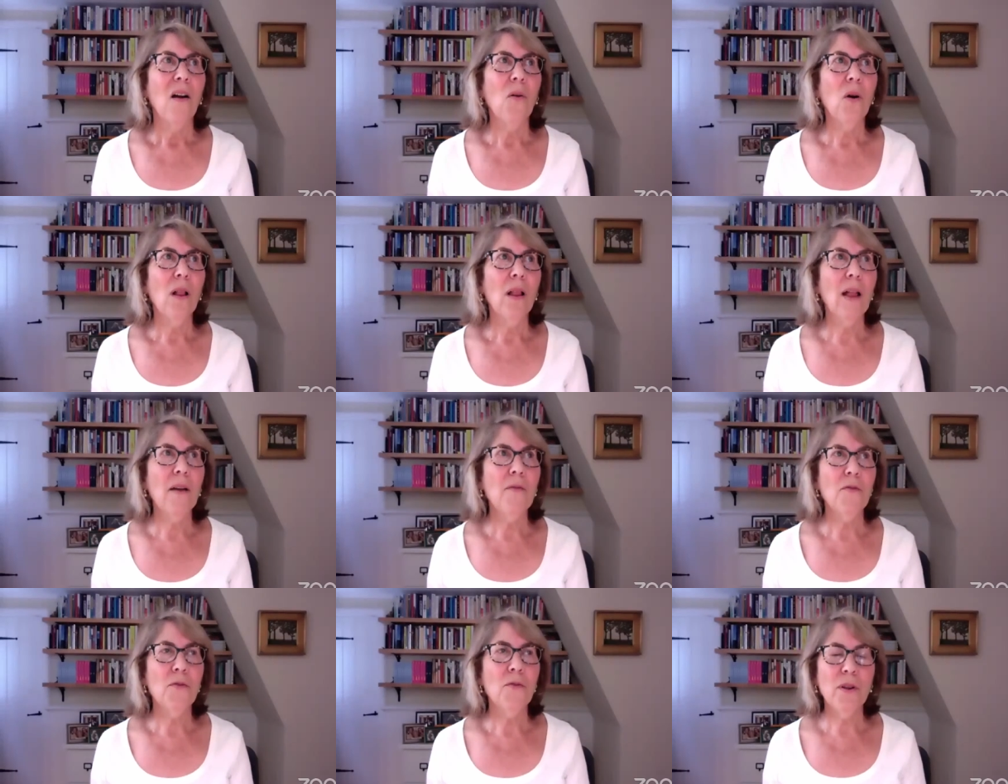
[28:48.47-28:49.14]

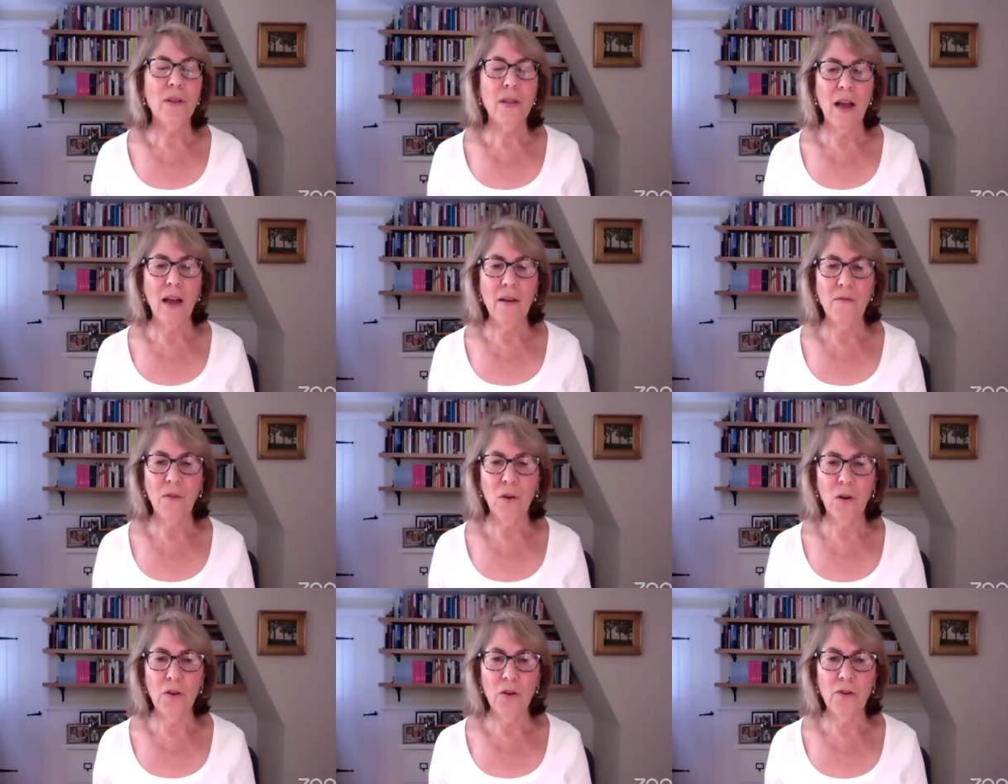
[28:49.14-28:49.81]
Well,
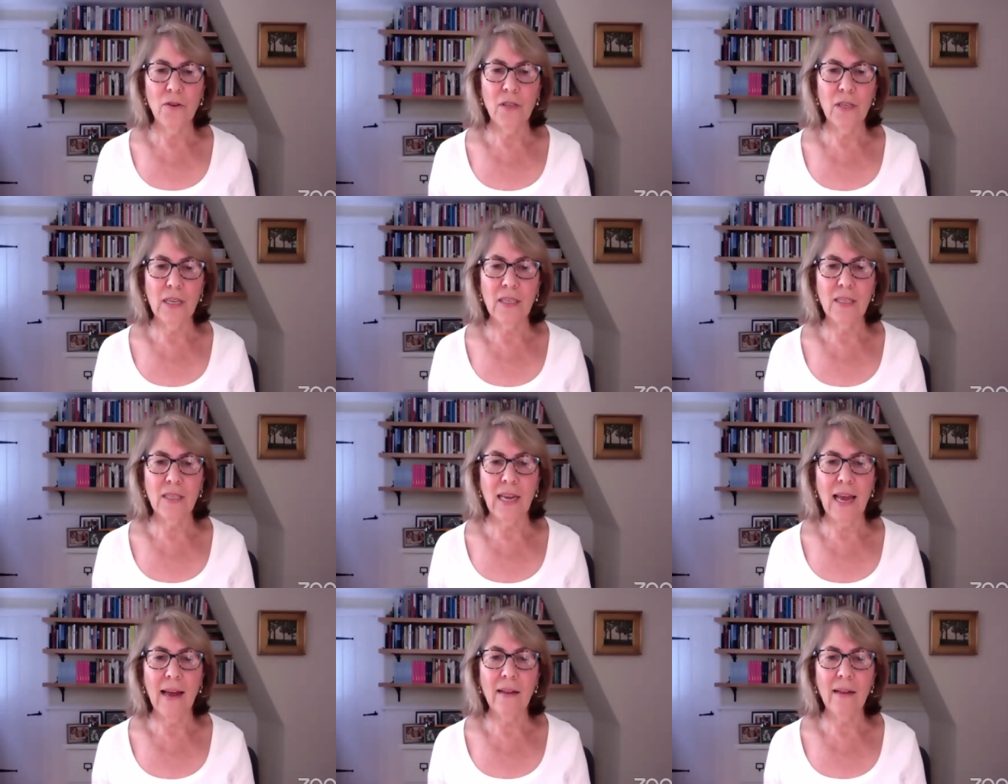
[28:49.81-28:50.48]
I've learned
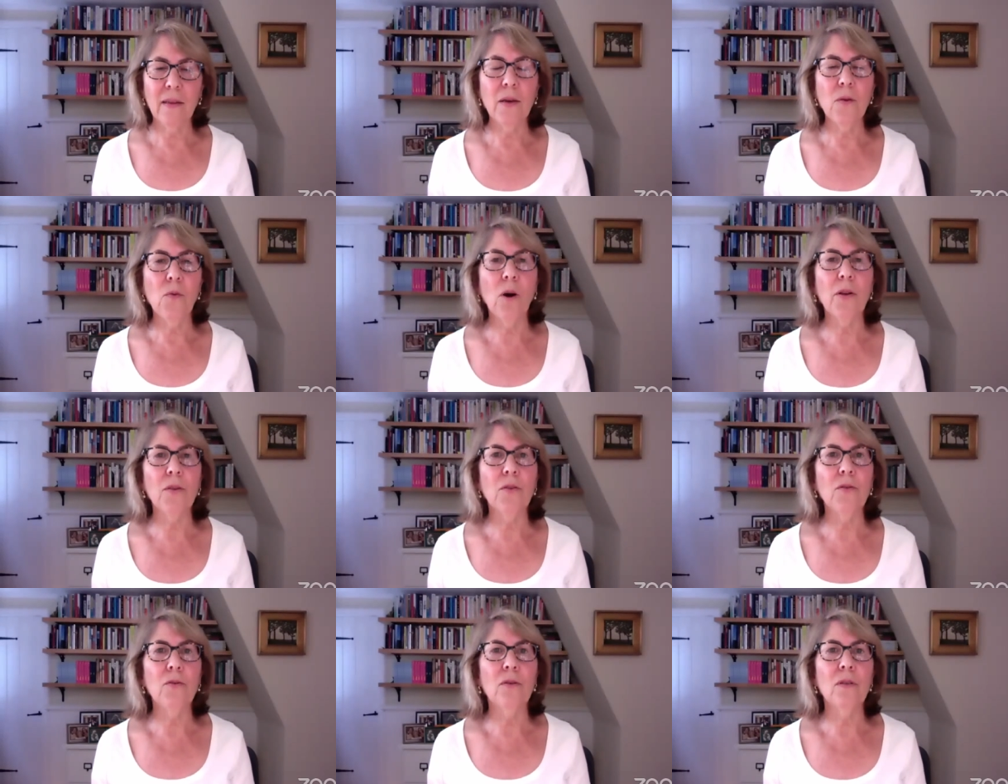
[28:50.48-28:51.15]
exactly
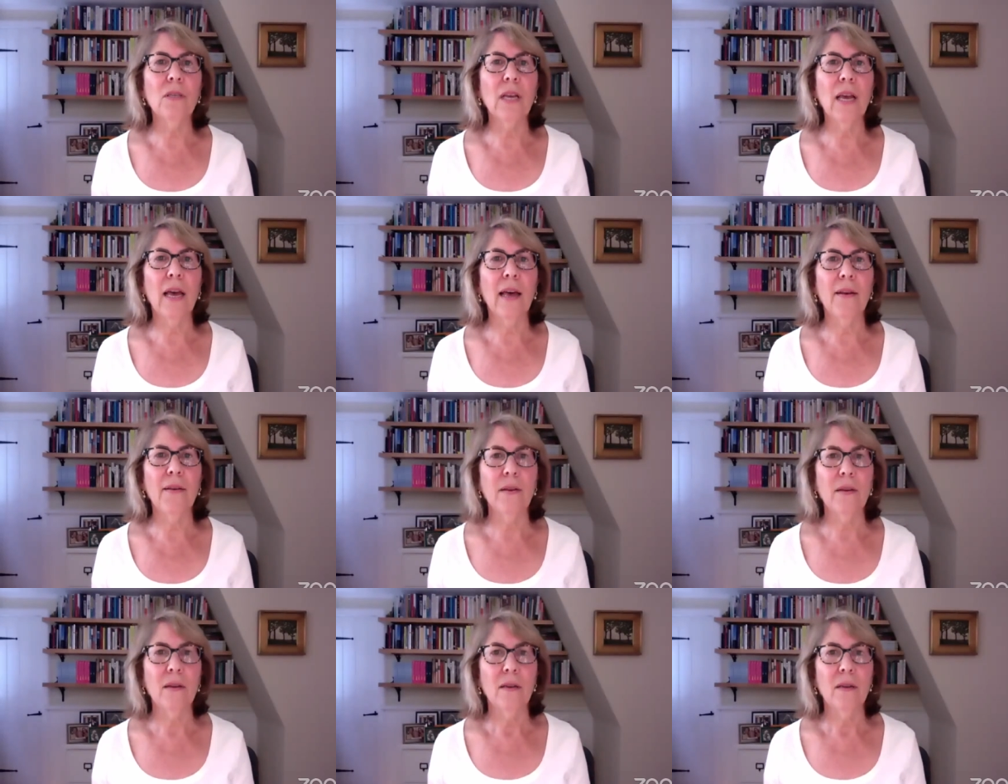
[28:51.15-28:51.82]
what you said,